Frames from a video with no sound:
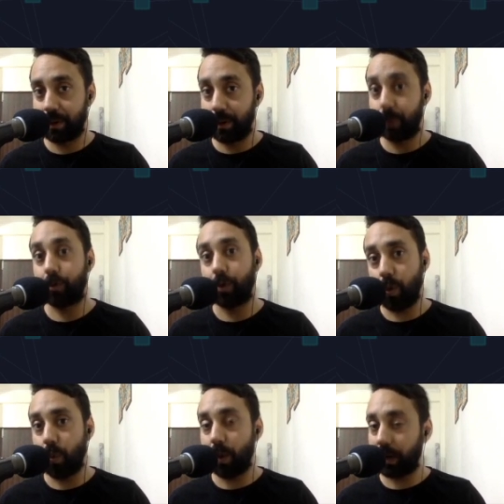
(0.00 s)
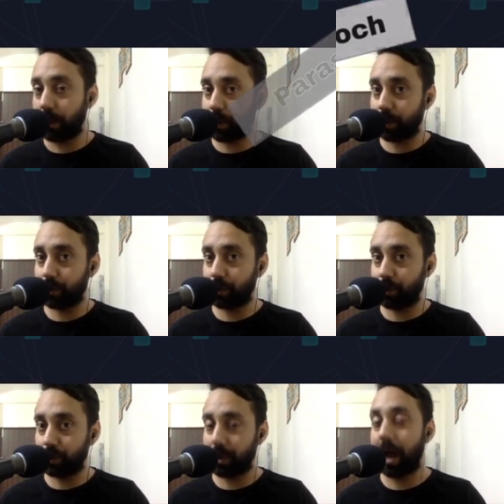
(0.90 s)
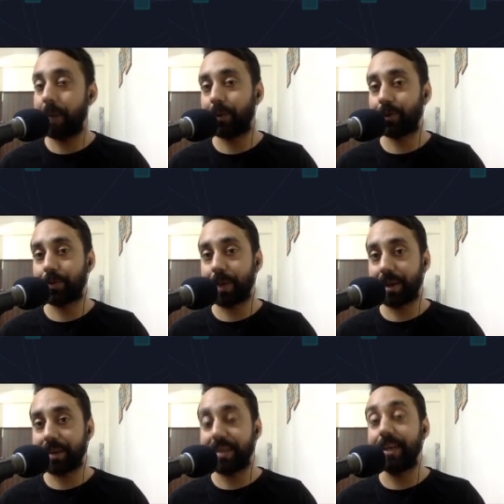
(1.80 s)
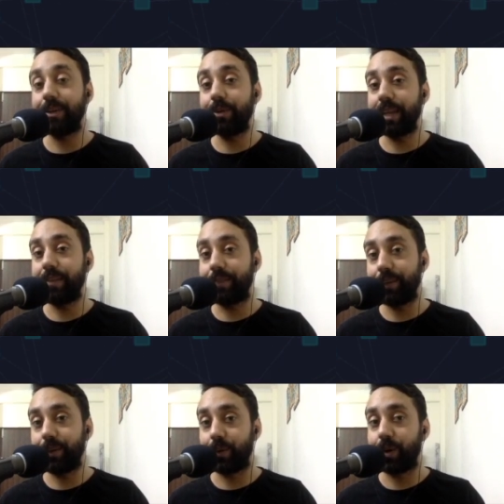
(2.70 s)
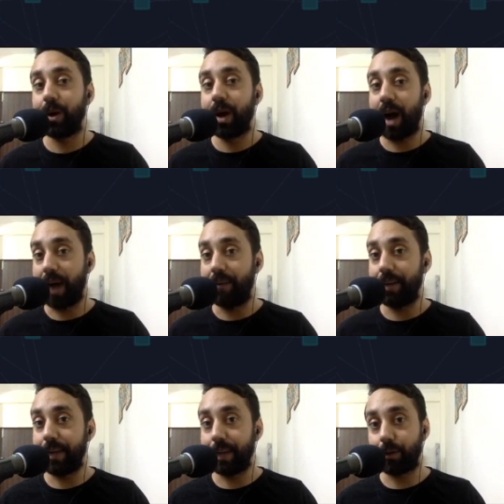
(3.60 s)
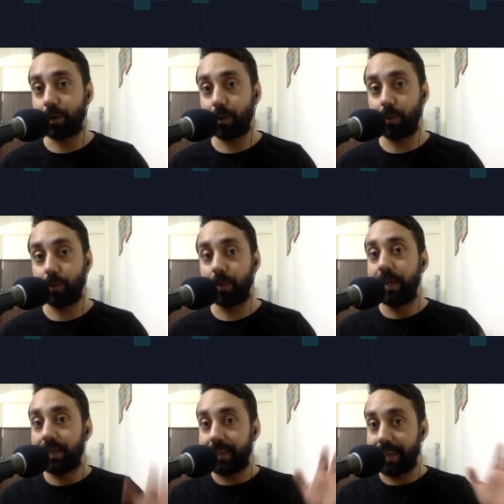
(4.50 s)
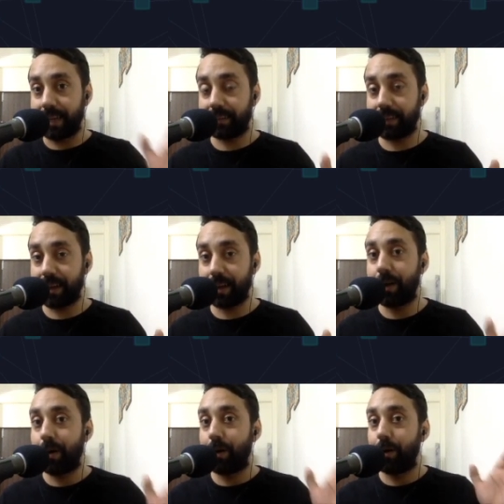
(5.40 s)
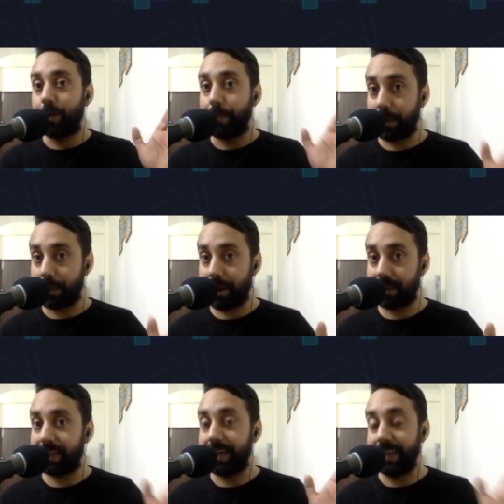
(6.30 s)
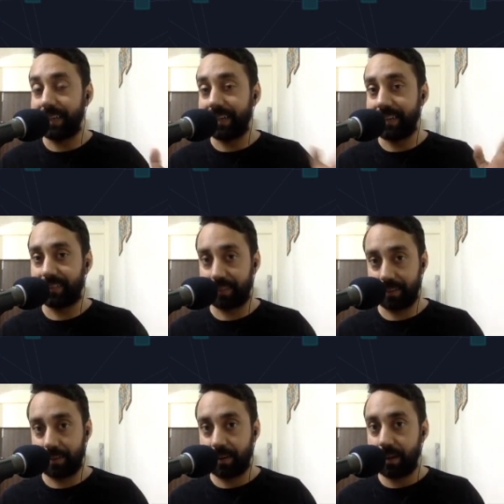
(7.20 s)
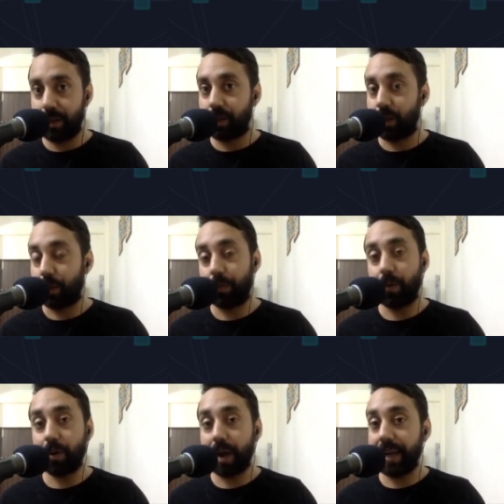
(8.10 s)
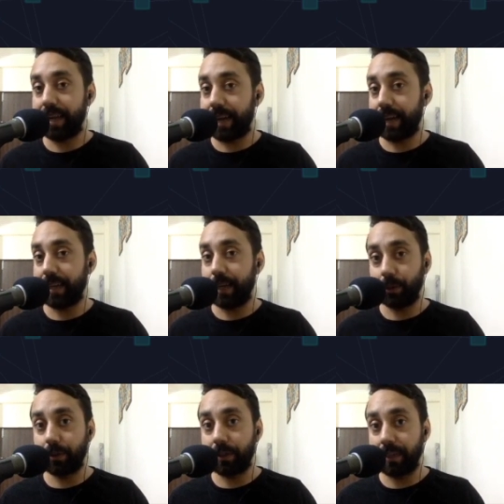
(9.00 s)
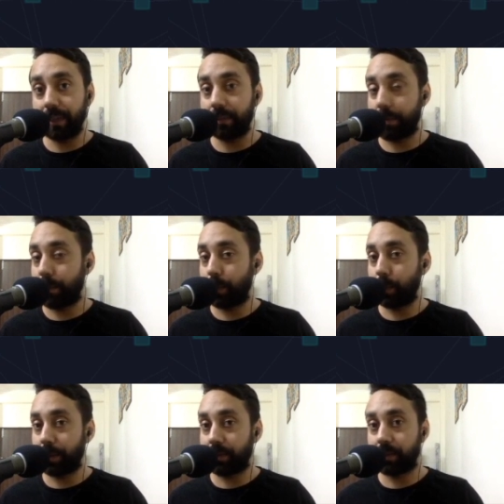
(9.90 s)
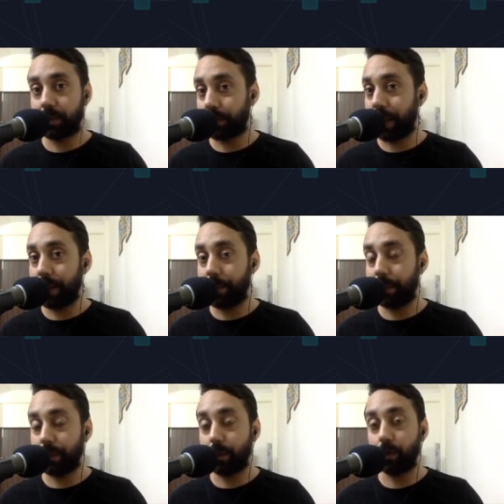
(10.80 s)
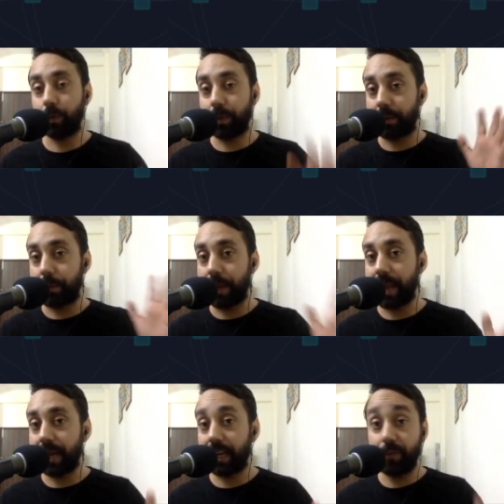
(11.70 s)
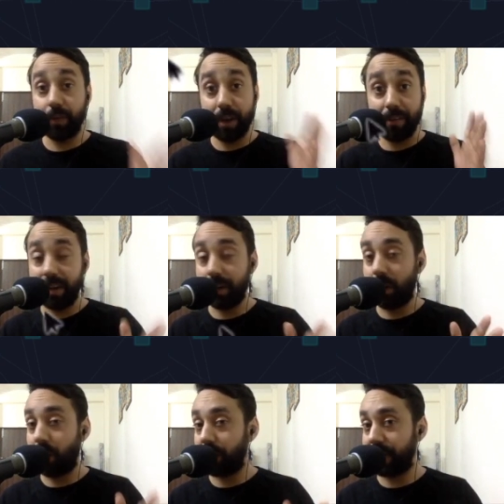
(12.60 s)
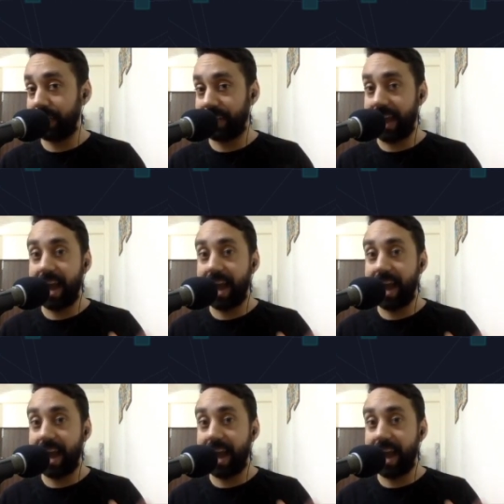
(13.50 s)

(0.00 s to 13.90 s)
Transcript: So welcome to Kudos Tubes. I'm your host Paras, and in today's video I will take you through Taraxa MetaMask integration. Now before I get into the details, remember to press the subscribe button and also press the bell icon if you haven't done already.